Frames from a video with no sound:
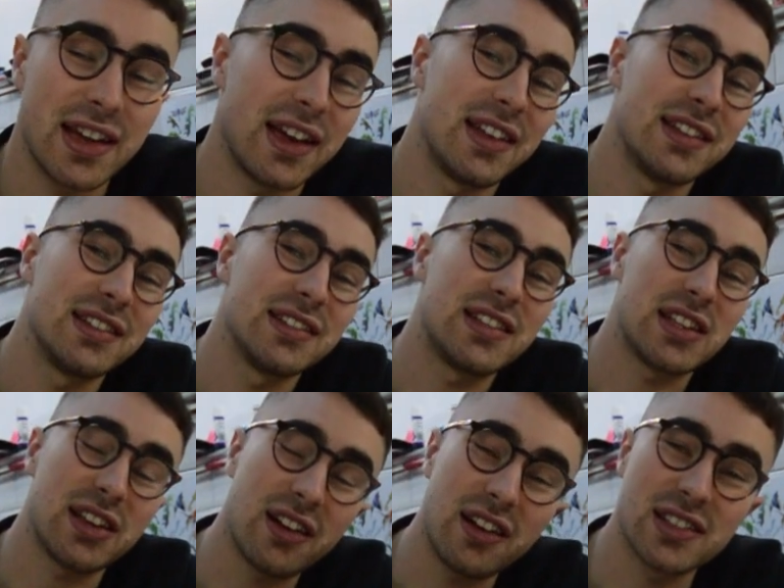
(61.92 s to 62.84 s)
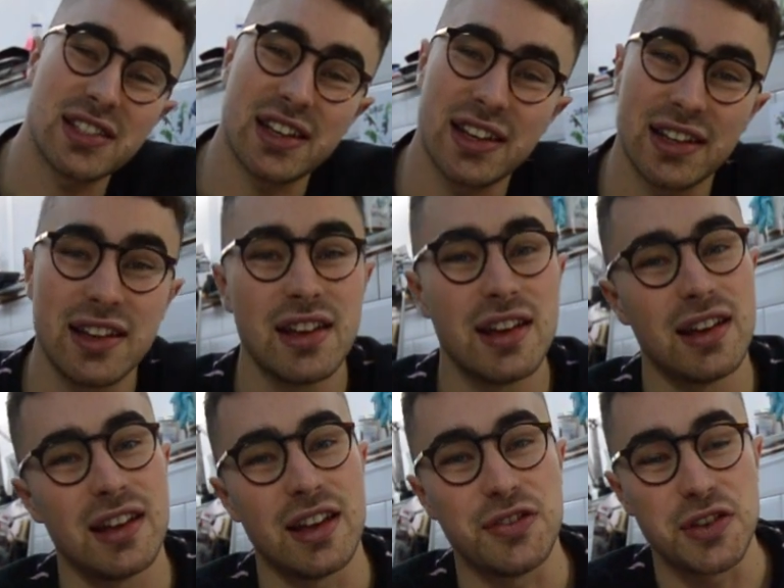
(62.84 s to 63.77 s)
and disheartening
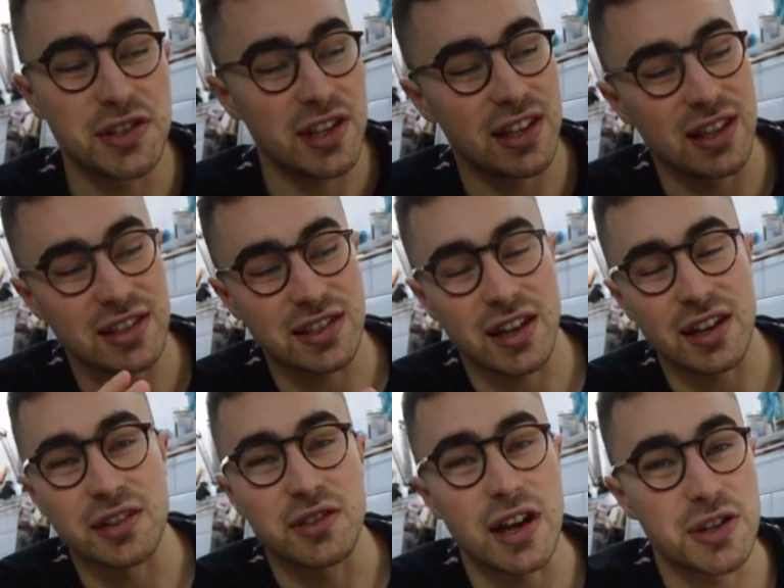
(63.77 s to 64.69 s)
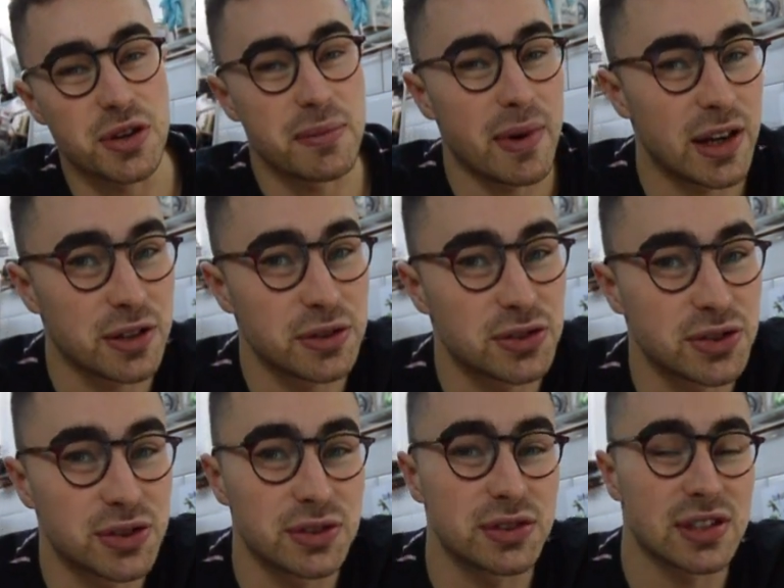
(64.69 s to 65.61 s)
if you see that certain graduate medical
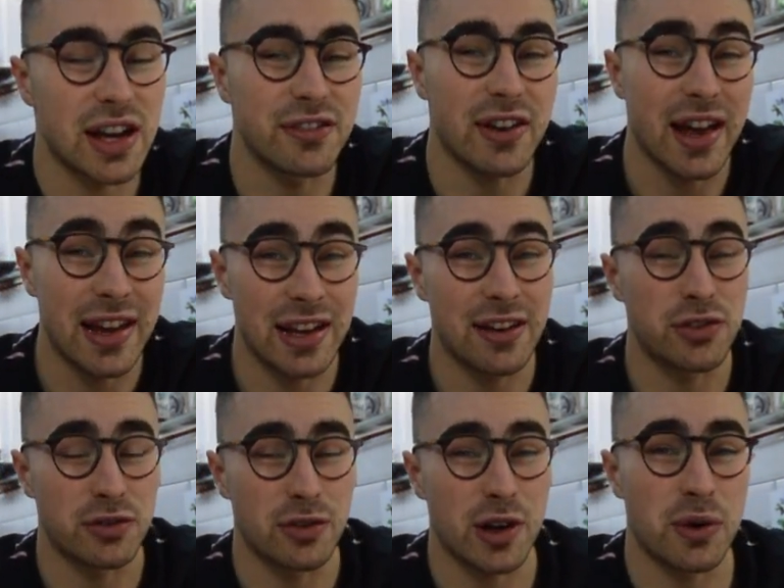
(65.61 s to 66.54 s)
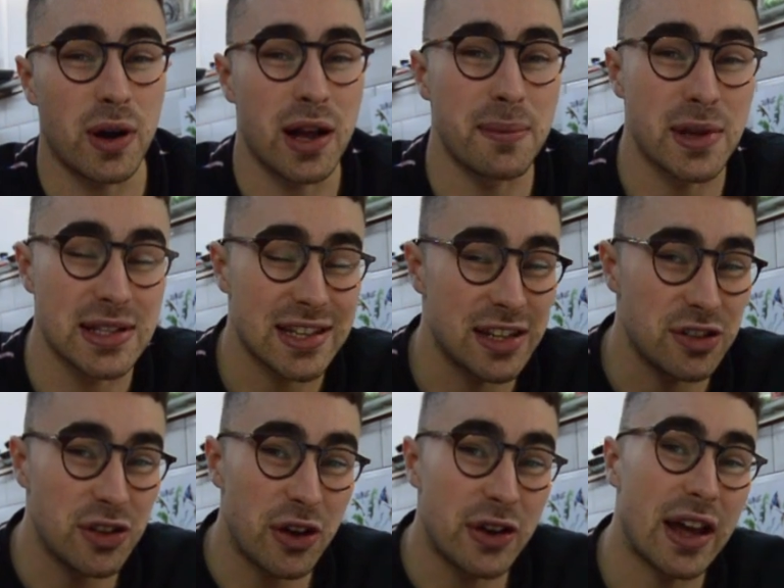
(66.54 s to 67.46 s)
schools have A-level requirements and
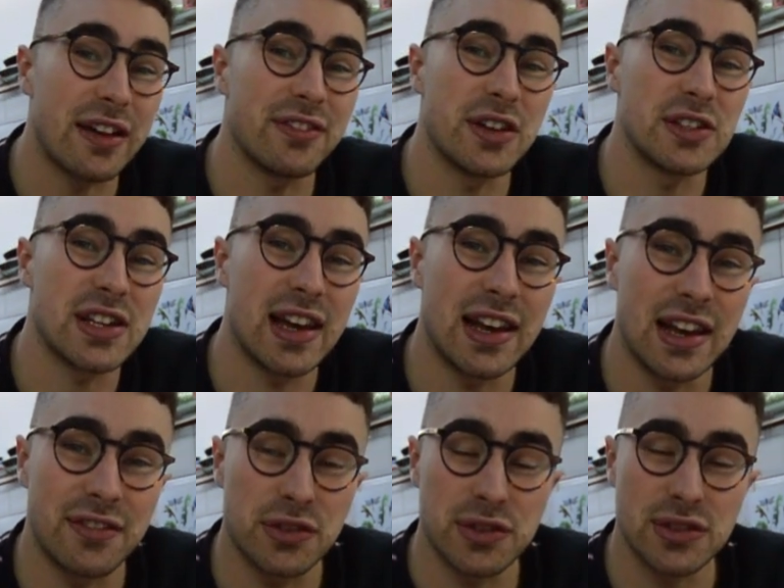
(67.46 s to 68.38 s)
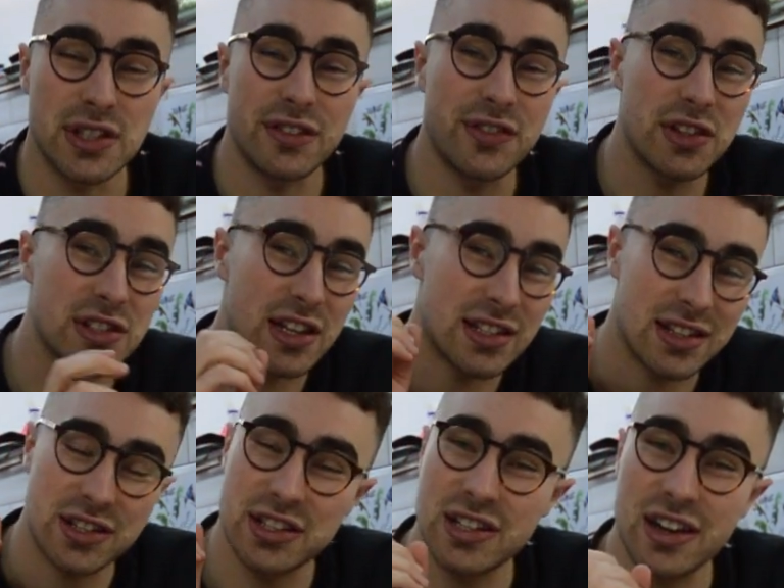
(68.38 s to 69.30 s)
you don't have those A-levels. It feels like
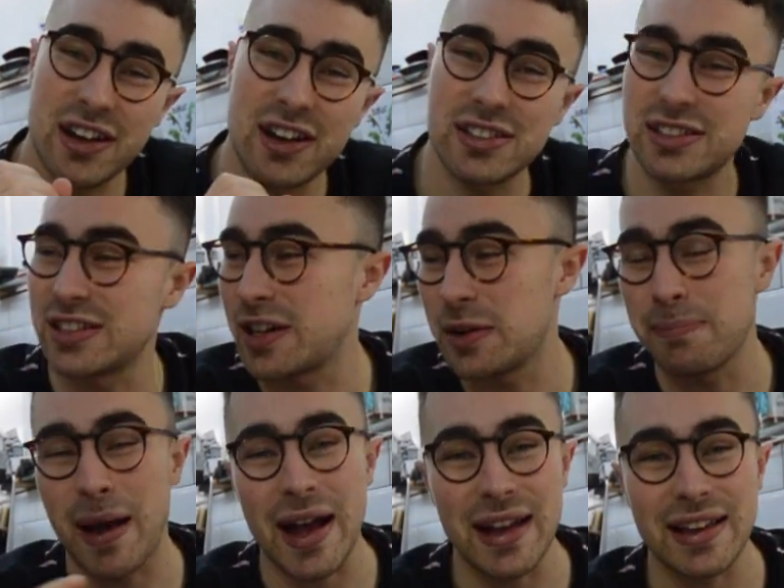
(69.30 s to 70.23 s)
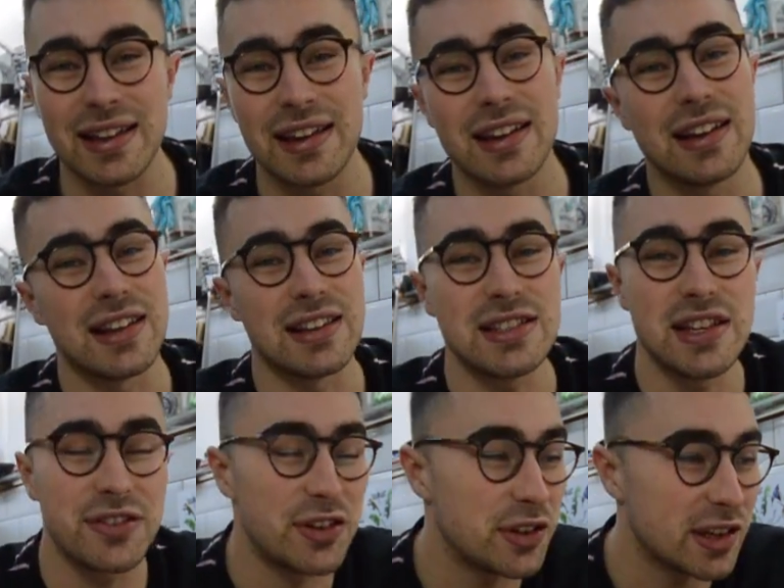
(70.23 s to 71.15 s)
such a task to go back and
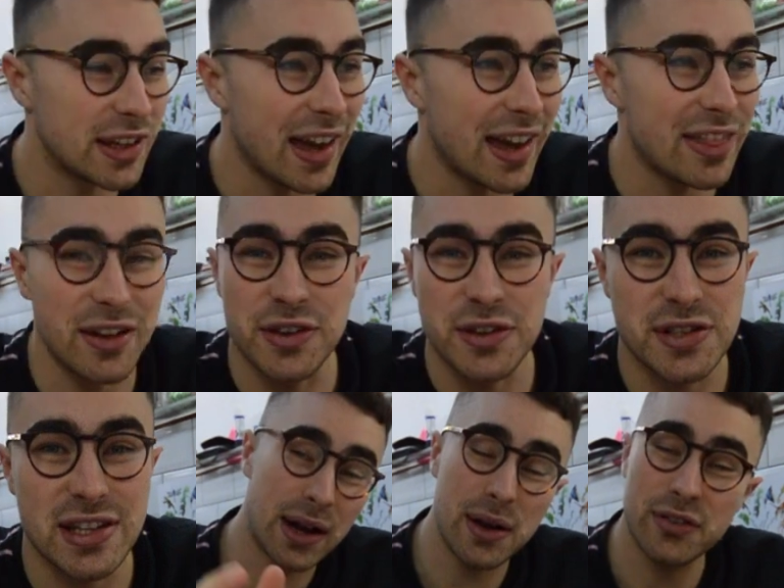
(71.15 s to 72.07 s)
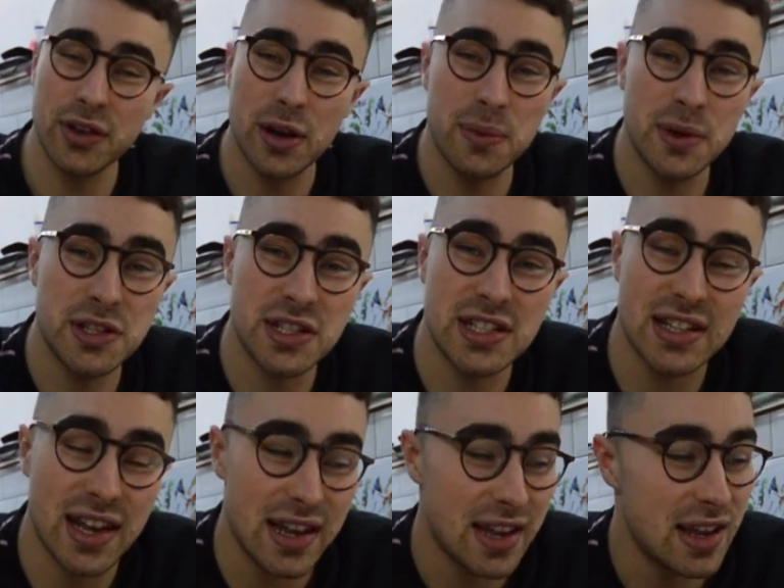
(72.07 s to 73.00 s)
see if you can get those. However, I would just
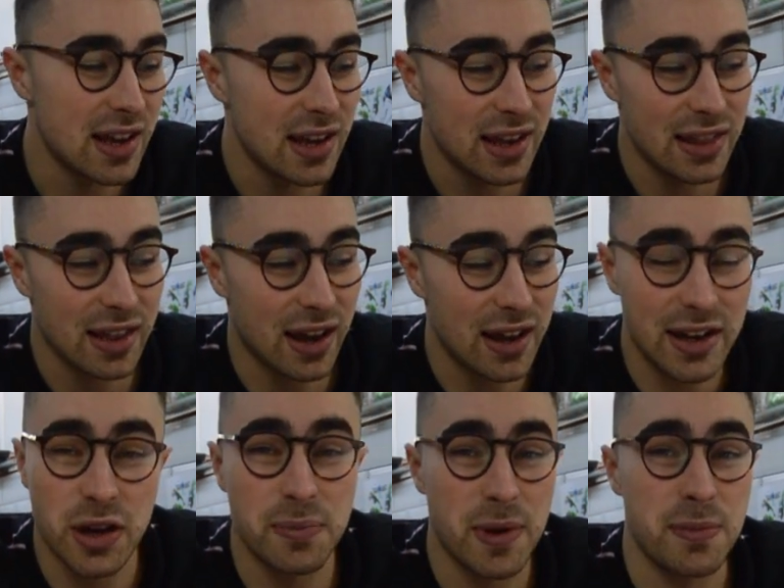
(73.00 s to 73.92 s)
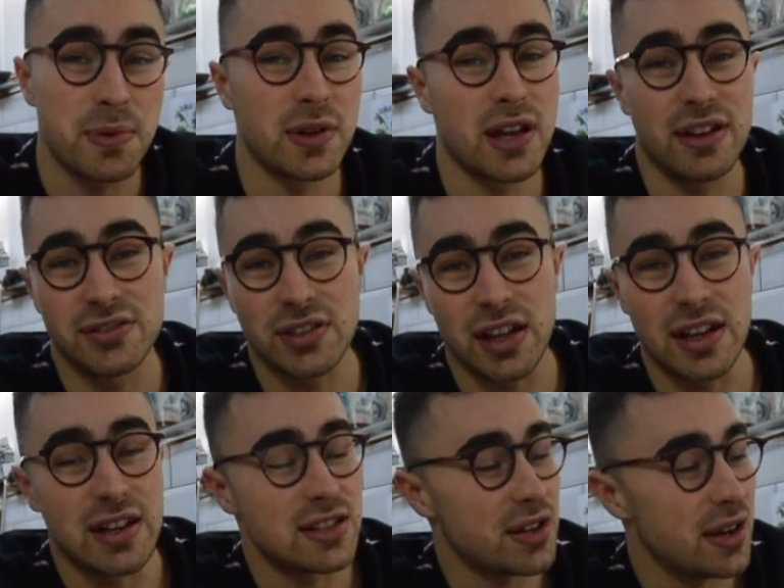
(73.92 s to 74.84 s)
say that I know people that have done
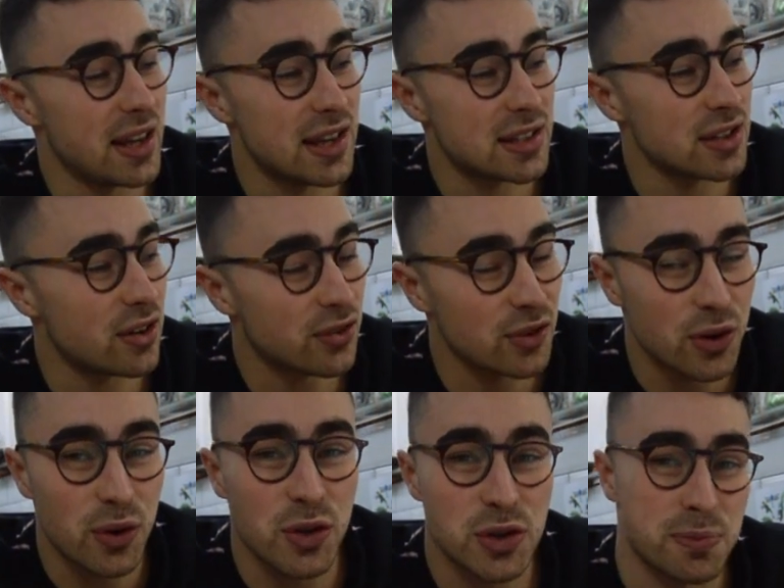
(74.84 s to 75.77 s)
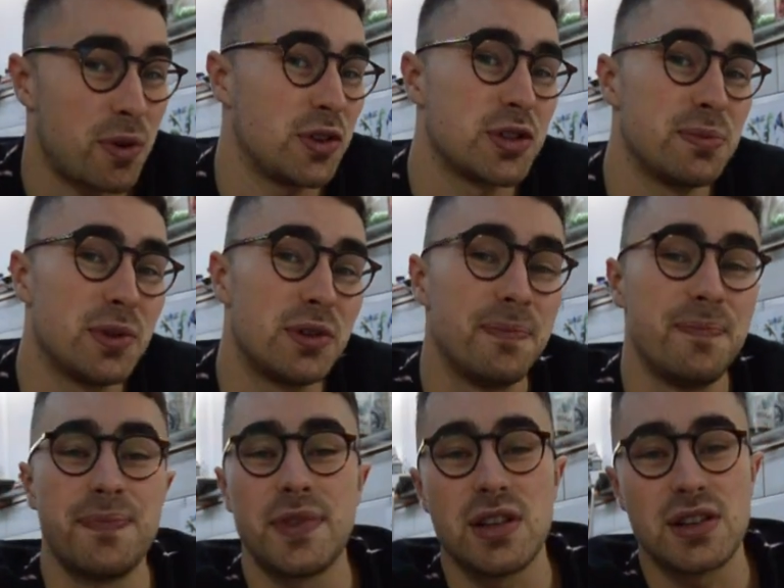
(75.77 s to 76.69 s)
it, so it is, of course, possible.
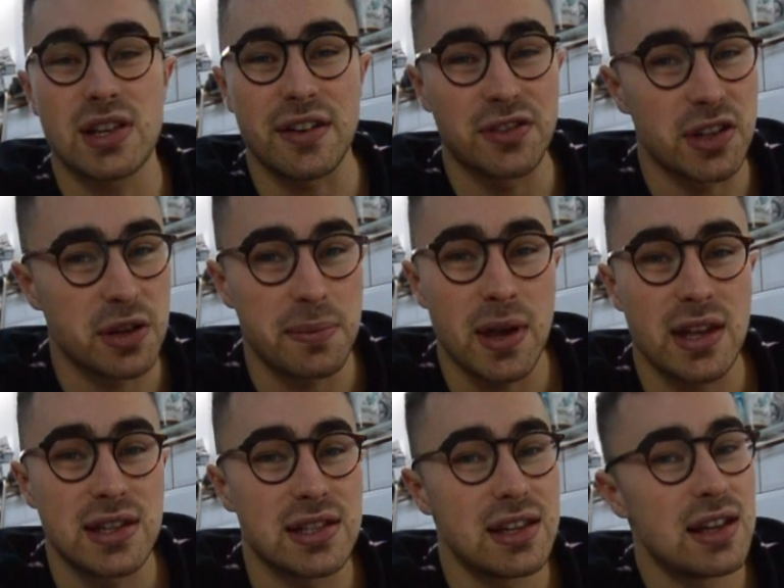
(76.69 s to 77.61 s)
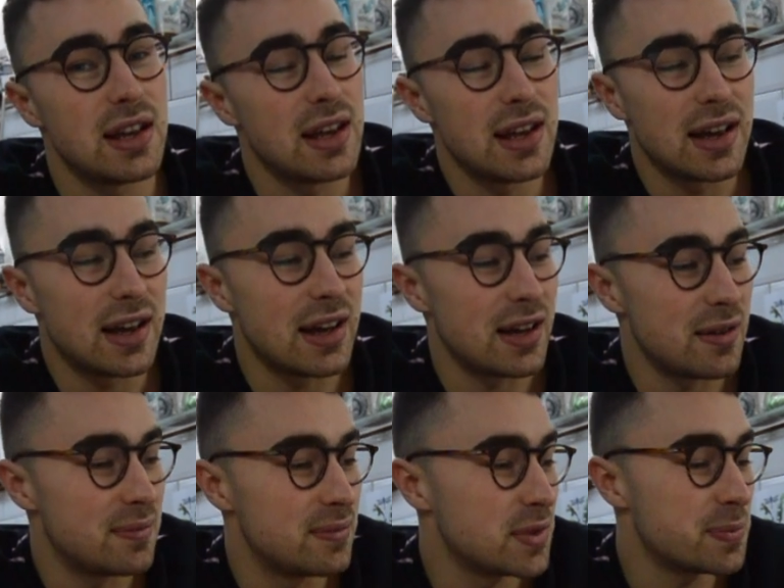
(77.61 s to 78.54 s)
You just have to commit,
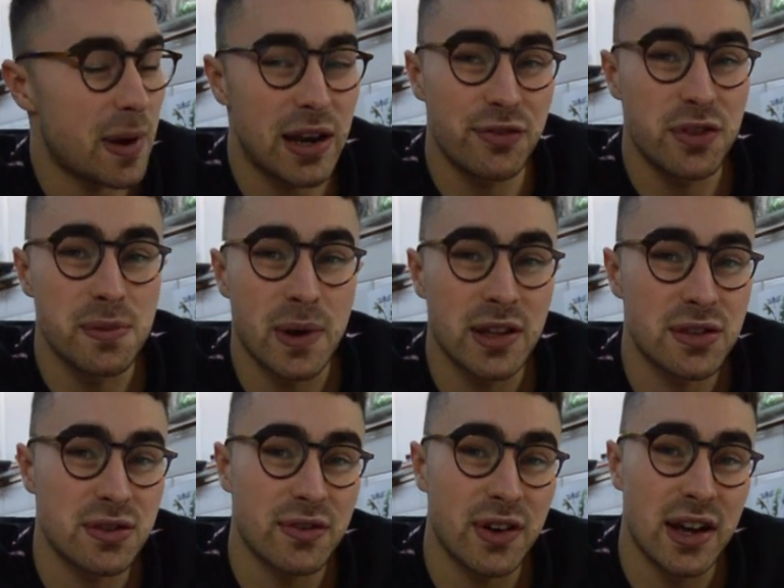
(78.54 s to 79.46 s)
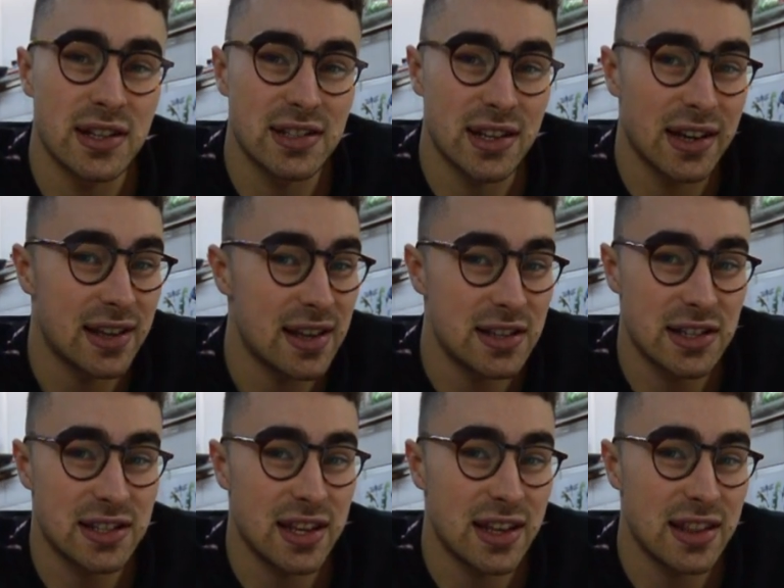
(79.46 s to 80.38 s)
spend a few months revising, and then
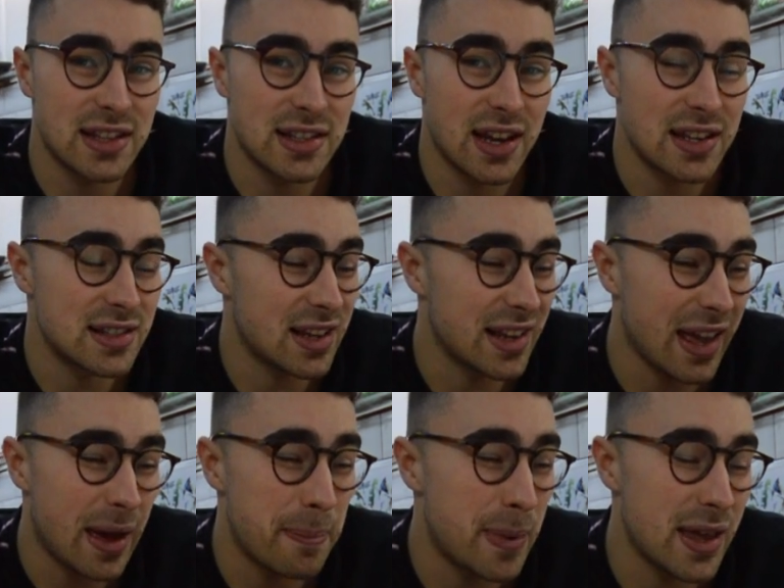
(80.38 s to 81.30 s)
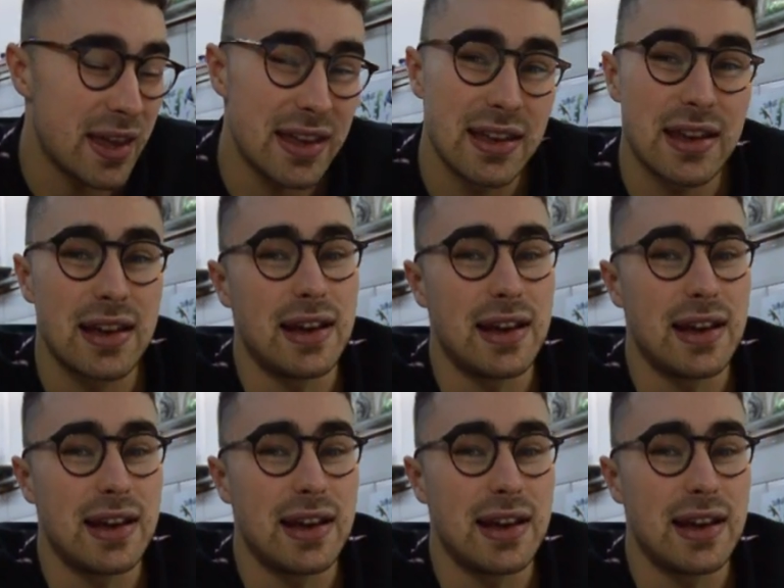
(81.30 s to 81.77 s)
just take the test and get a B.